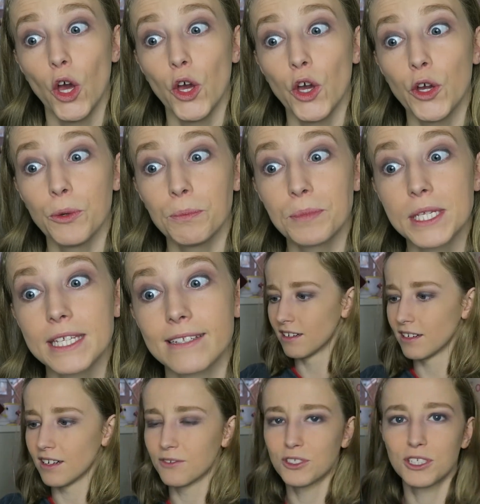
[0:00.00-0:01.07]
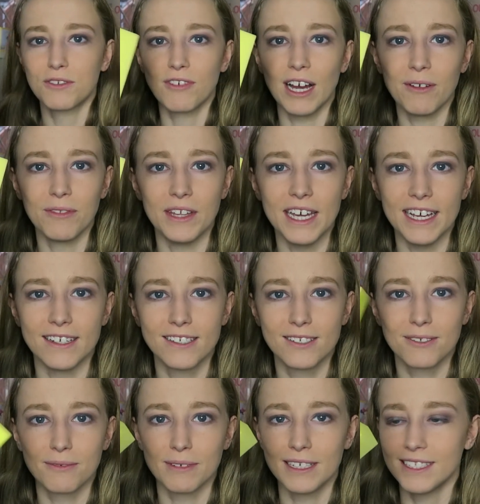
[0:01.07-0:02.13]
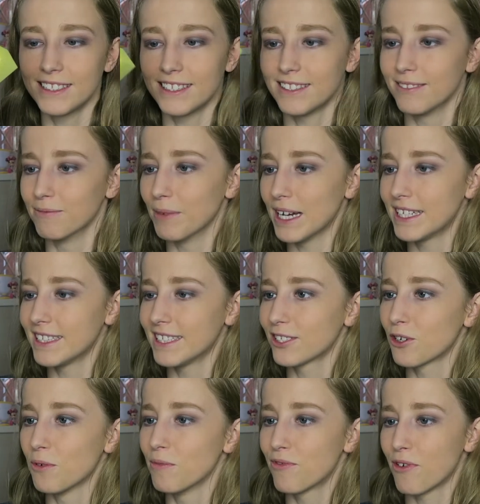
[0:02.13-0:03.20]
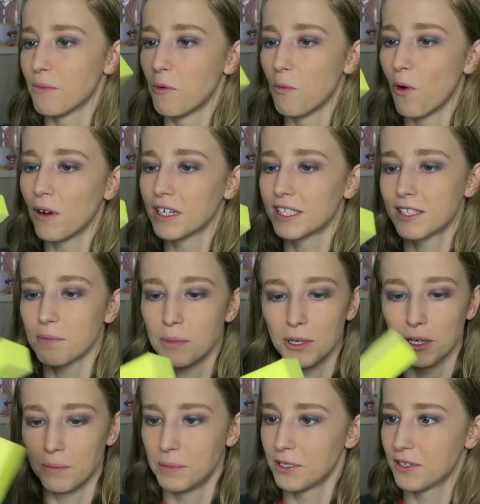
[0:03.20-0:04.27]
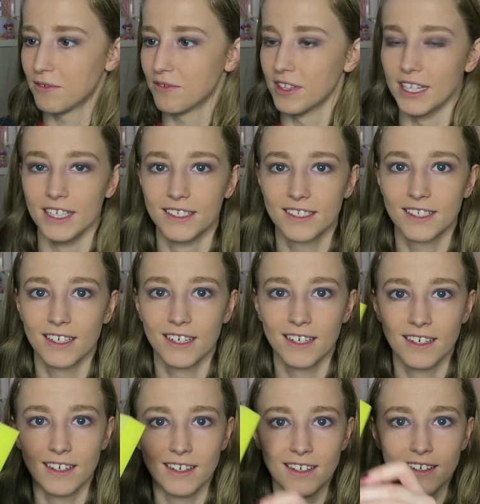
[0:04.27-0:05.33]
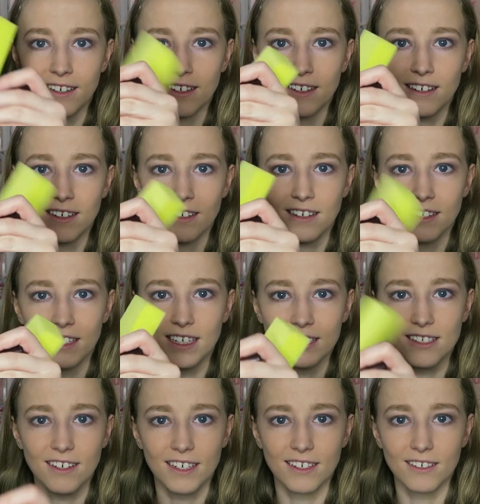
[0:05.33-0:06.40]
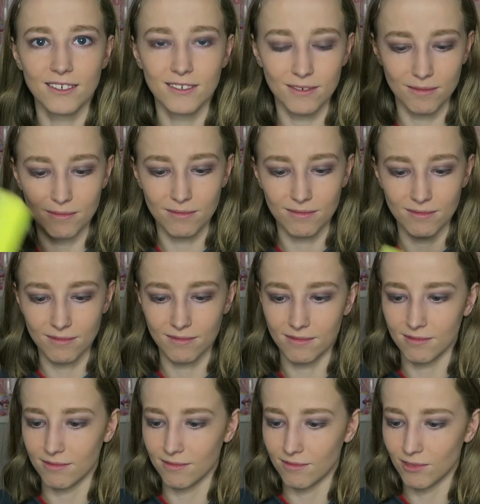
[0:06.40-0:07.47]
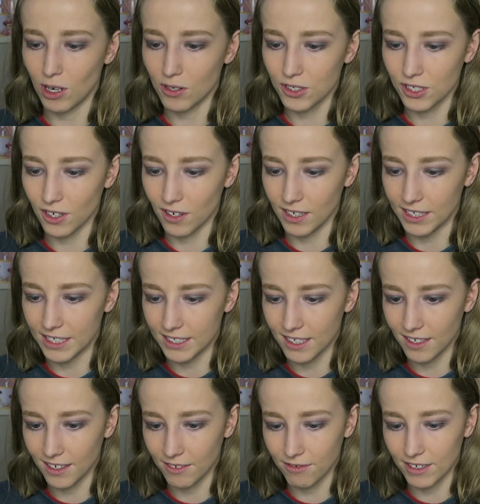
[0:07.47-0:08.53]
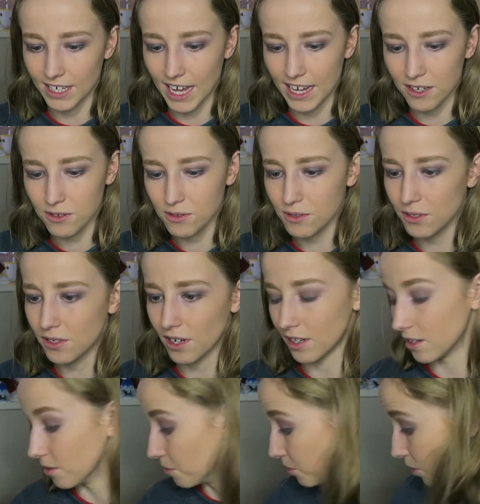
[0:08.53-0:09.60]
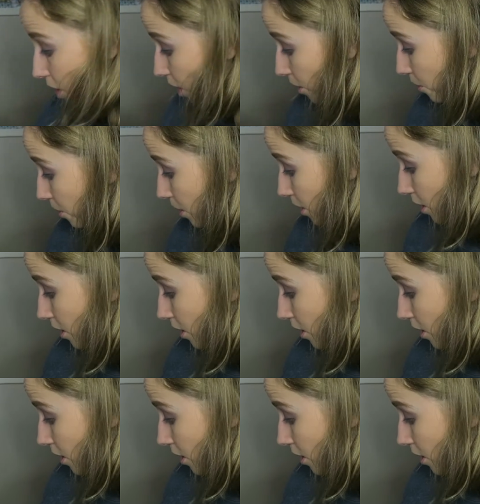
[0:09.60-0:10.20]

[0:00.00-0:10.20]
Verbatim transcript: Oops! I've just found this. Where did, where did this come from and what is the purpose of this? It's like rock solid. Is it like for nails? I don't know.